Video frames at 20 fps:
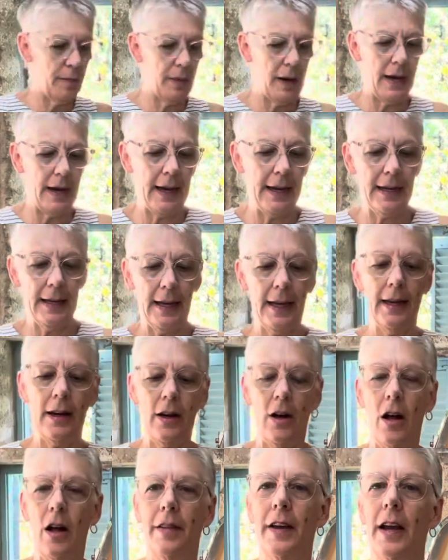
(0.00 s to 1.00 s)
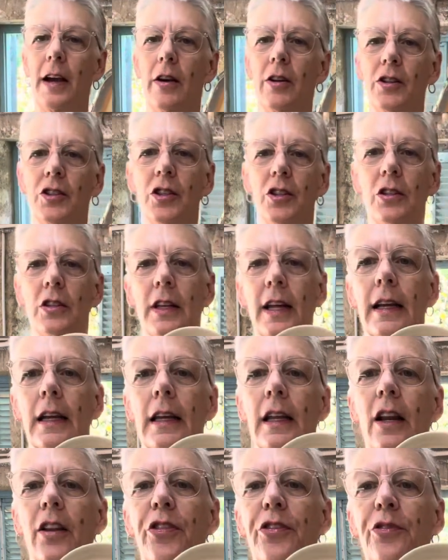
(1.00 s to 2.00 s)
mine and all they are is just like a
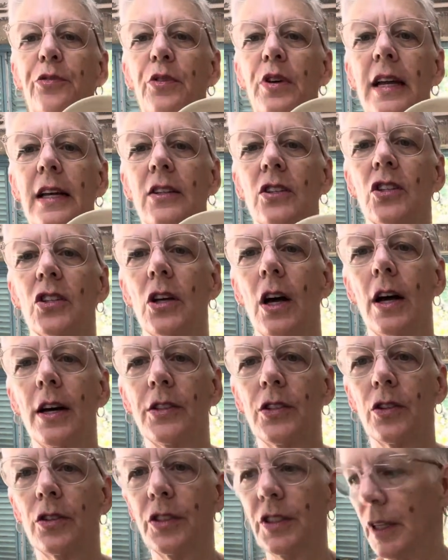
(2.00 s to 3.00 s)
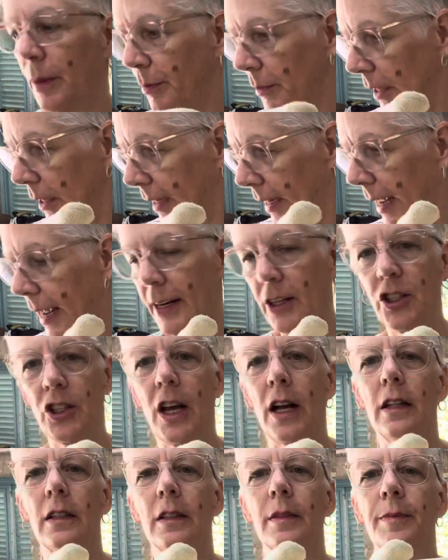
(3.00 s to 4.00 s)
little three inch saucer dipped in
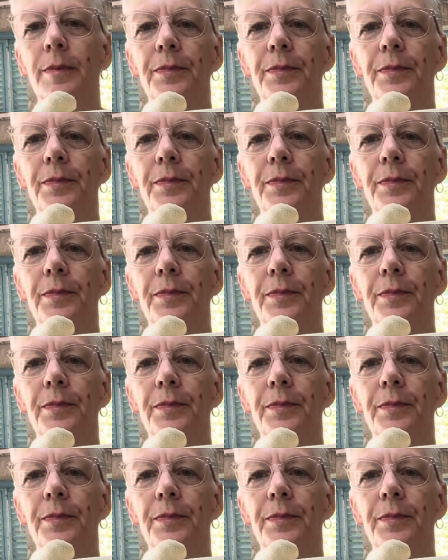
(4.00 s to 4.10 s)
eggshell.